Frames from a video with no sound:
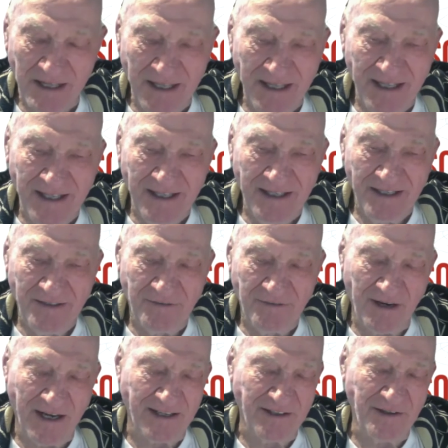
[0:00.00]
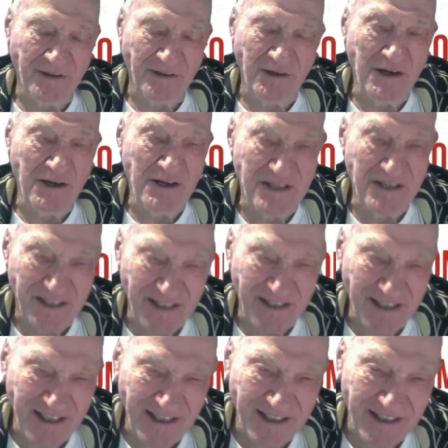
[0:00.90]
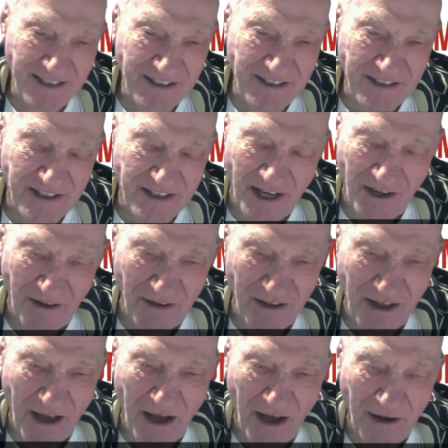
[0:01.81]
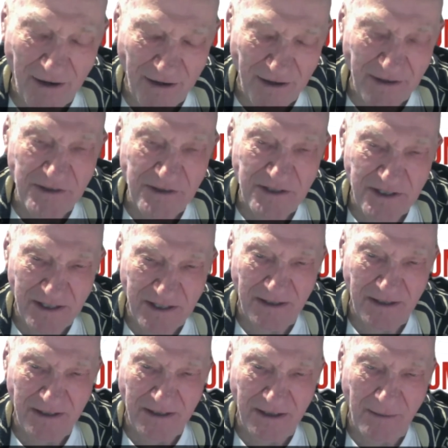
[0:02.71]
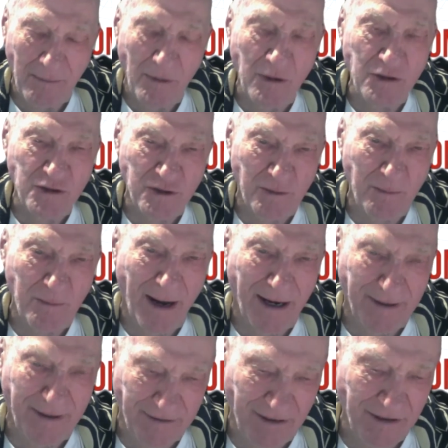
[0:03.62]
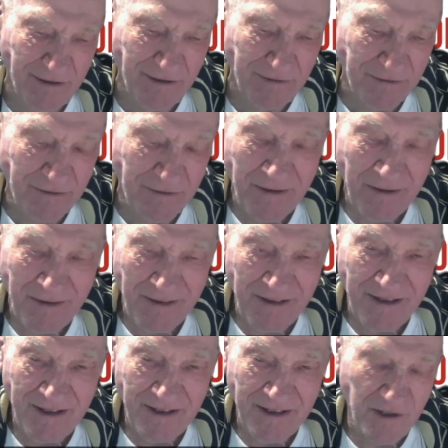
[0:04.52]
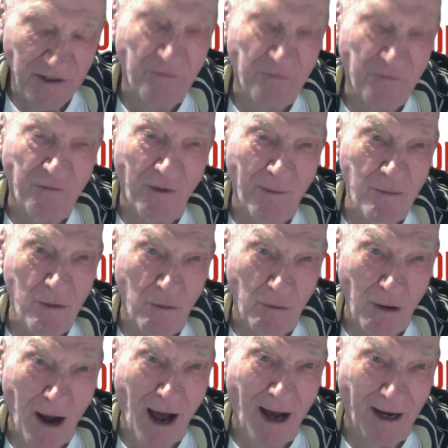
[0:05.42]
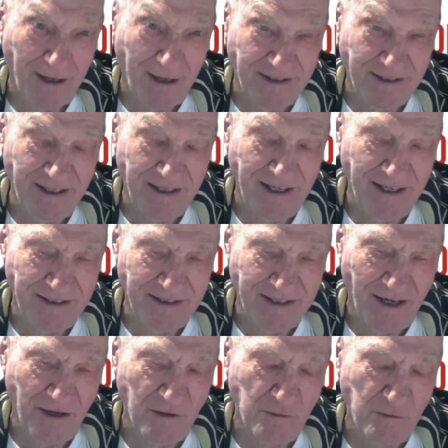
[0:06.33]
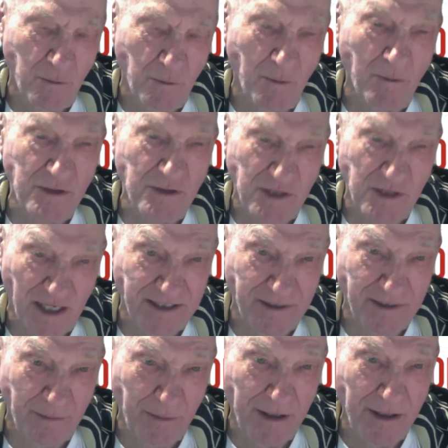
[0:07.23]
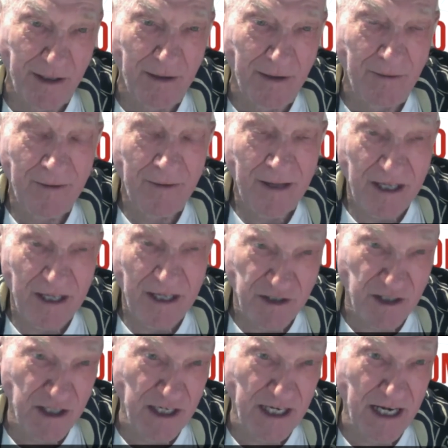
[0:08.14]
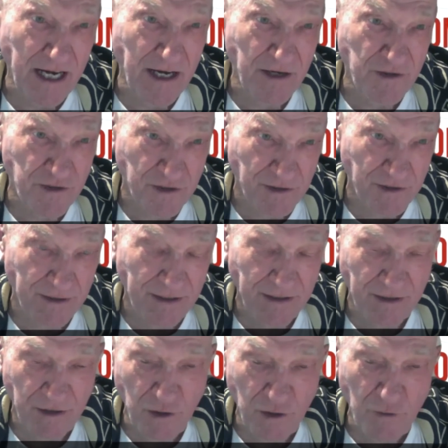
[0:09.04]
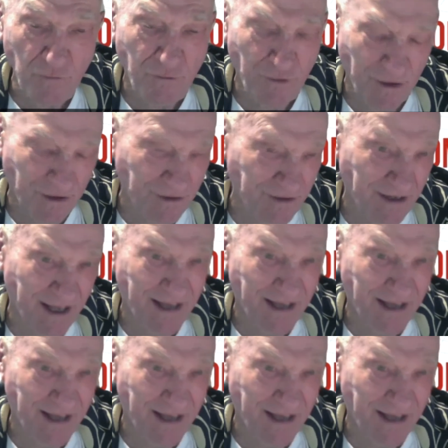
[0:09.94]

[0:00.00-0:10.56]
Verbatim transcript: Frank, you didn't uh, tell the audience uh, about your background. You're from the Rock. Uh, tell us what it was like to be a teenager in Newfoundland.